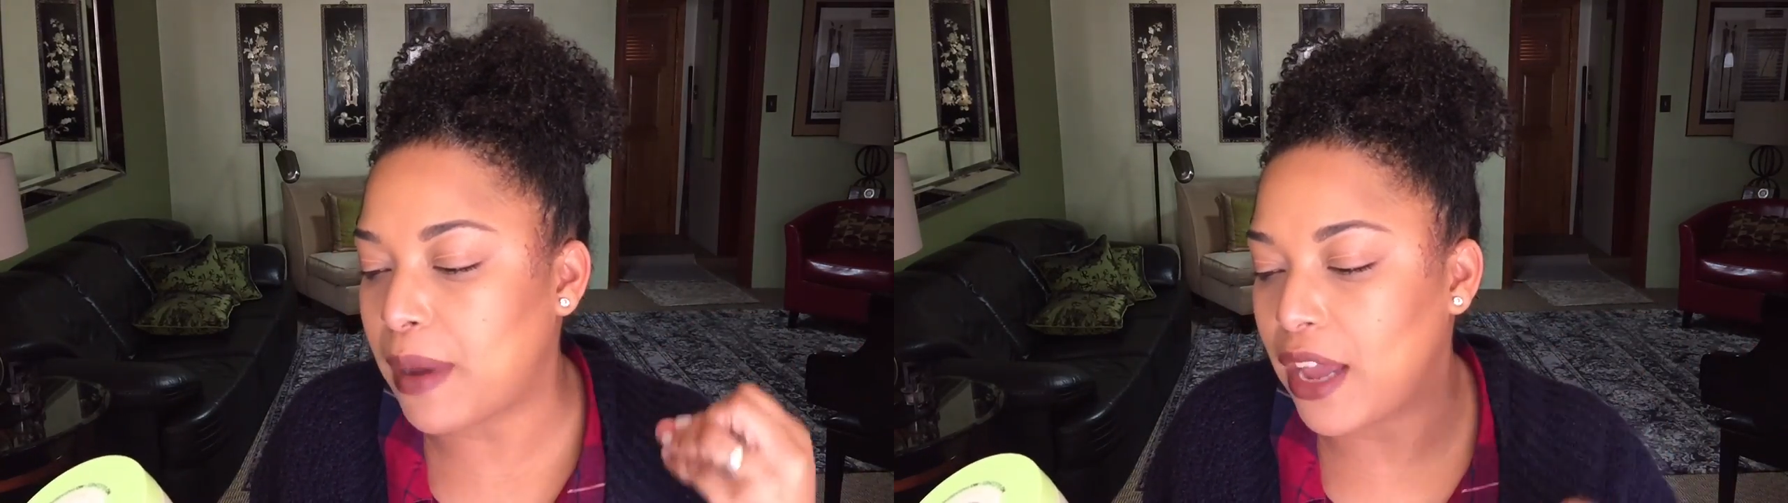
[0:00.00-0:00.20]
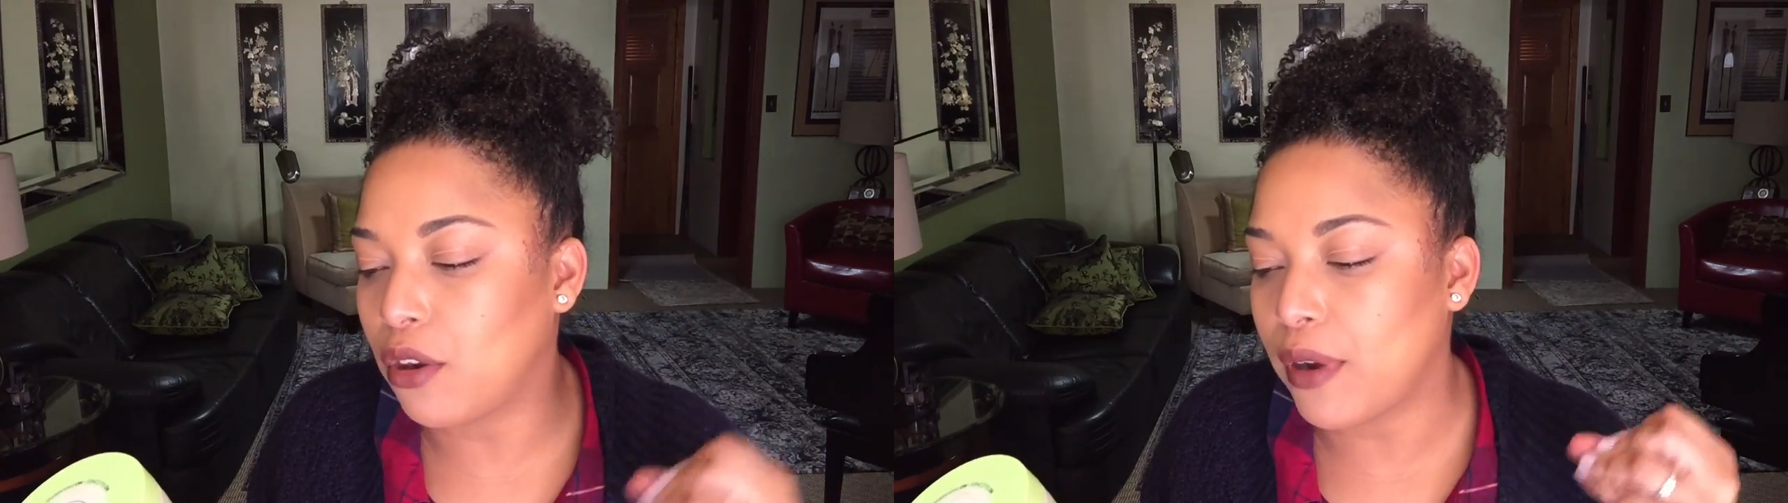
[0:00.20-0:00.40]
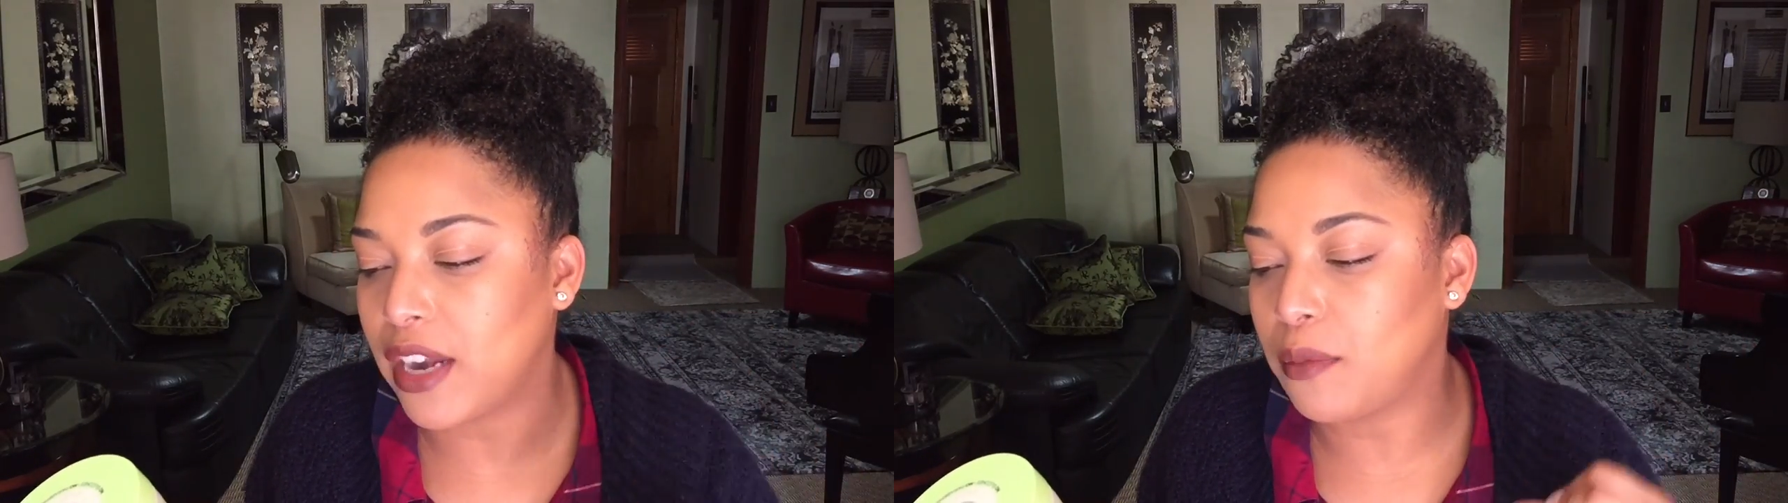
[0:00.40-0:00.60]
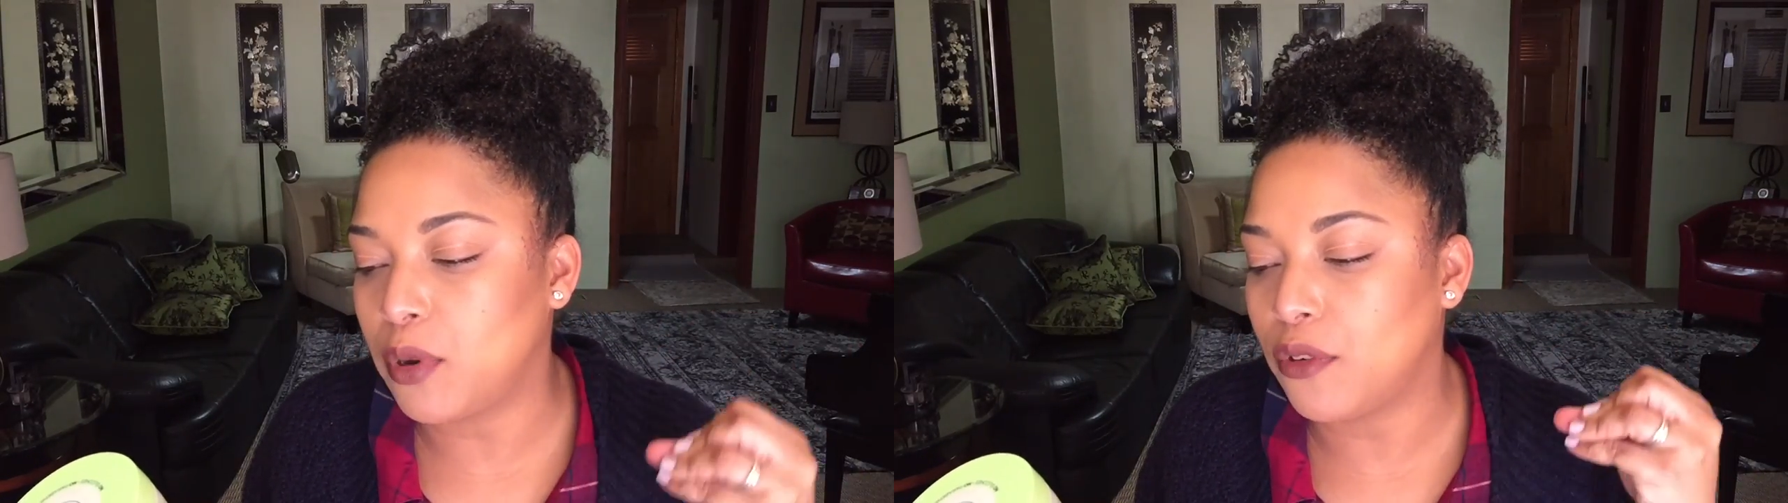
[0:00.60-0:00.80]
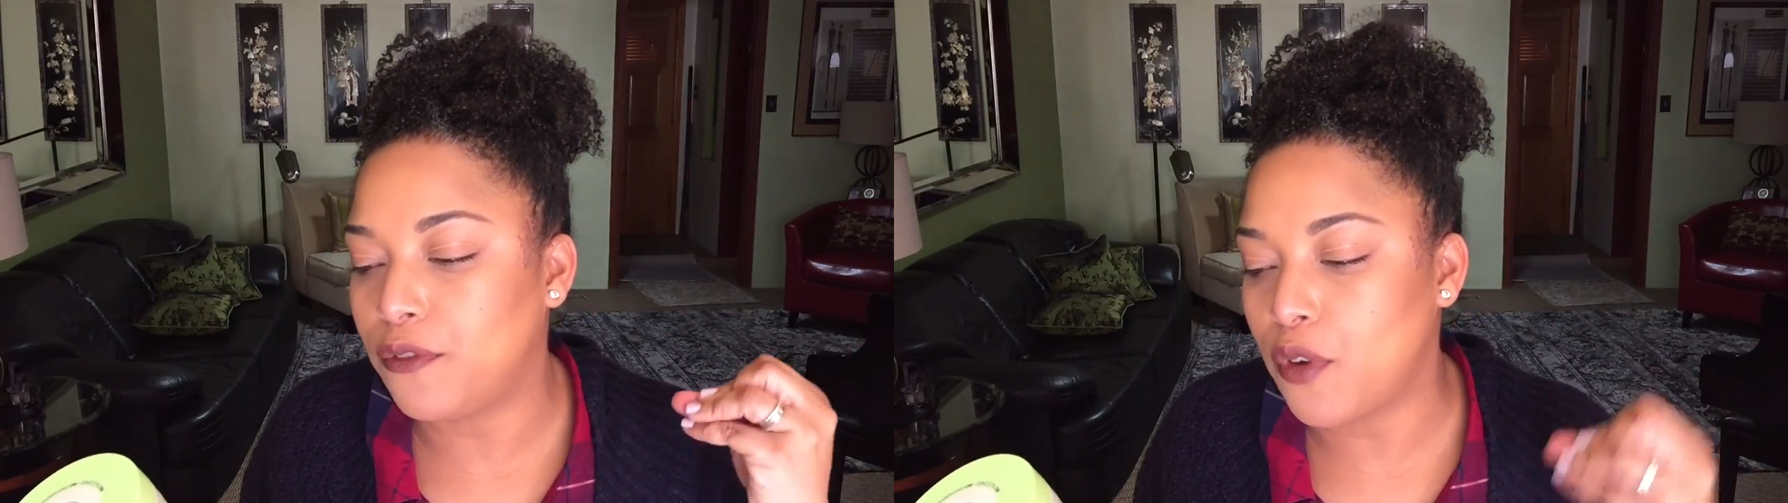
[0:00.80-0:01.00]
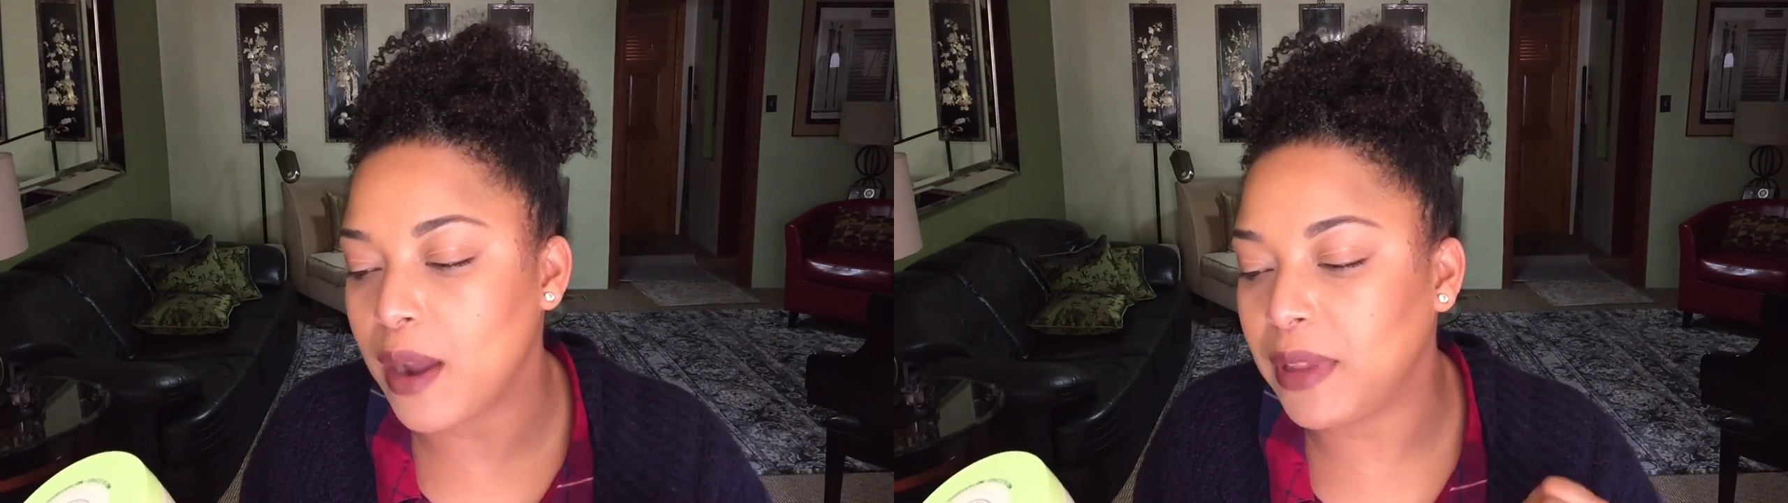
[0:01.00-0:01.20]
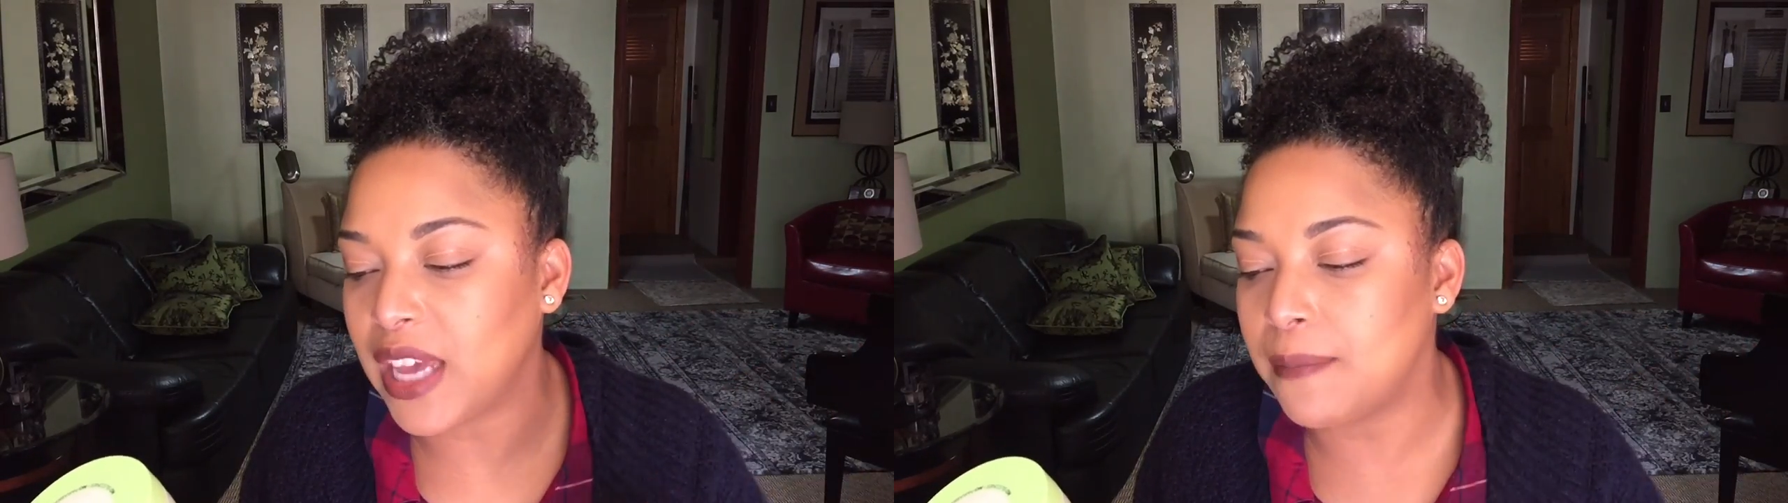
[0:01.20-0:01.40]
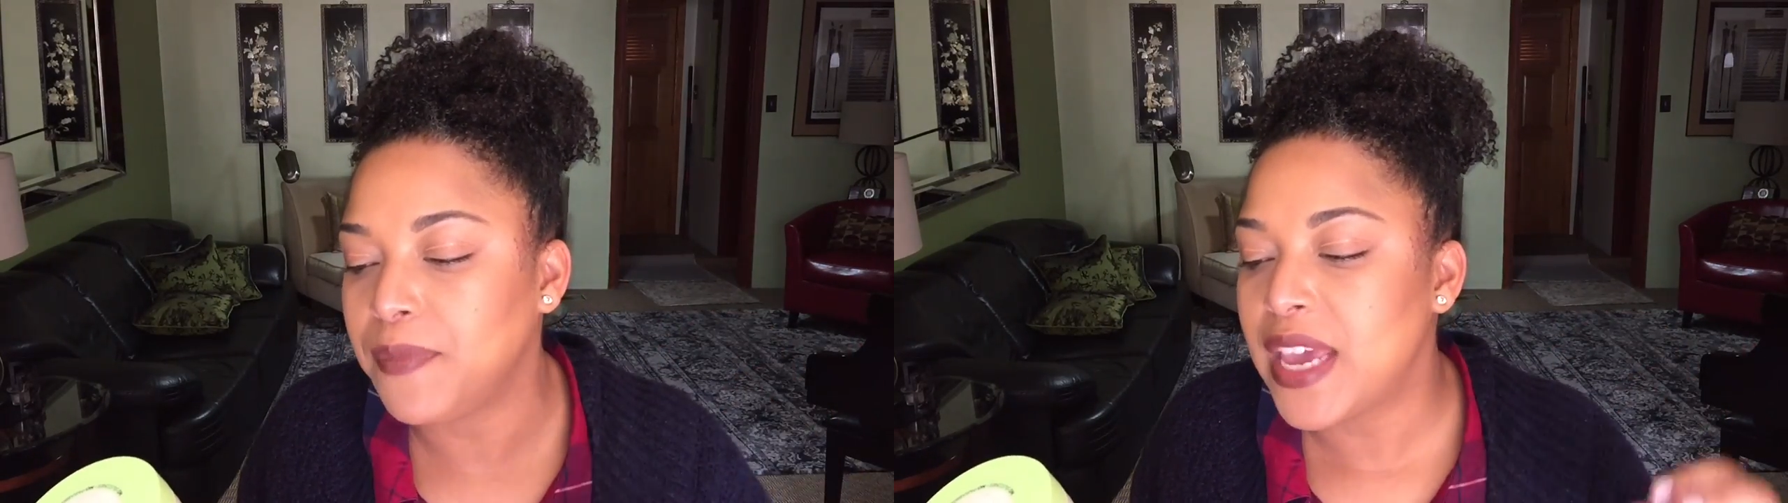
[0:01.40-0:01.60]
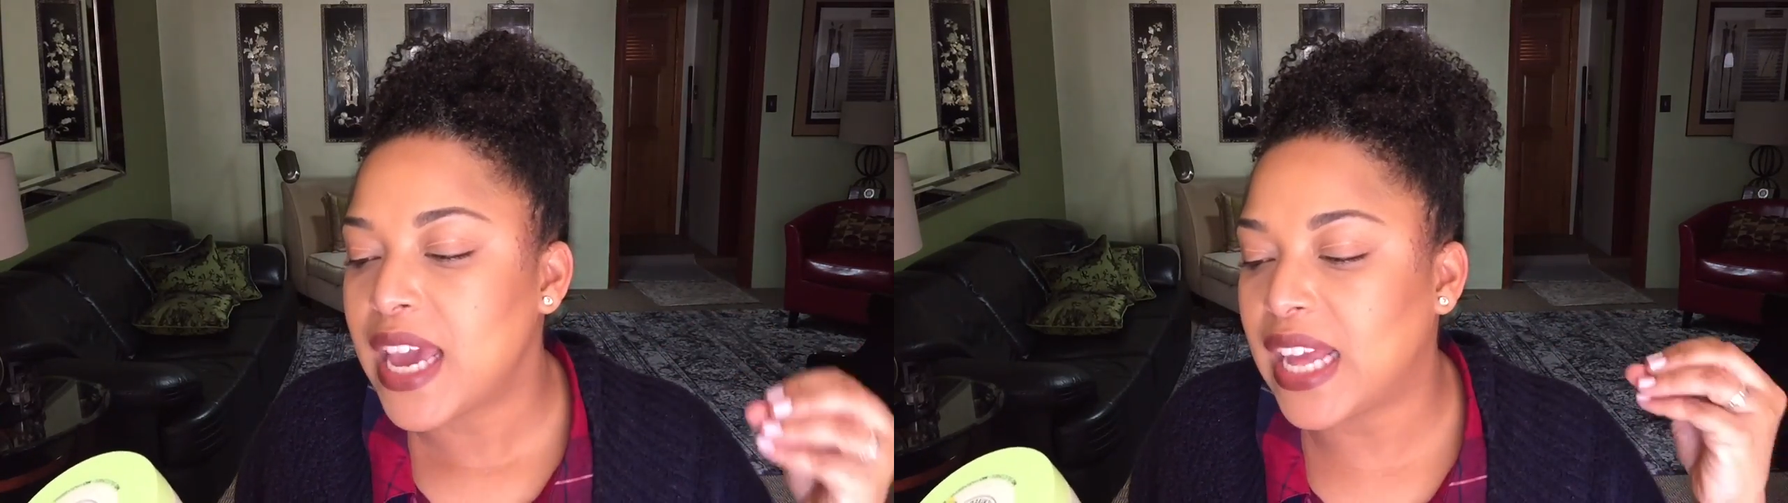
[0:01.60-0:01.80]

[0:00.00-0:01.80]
biodegradable formula.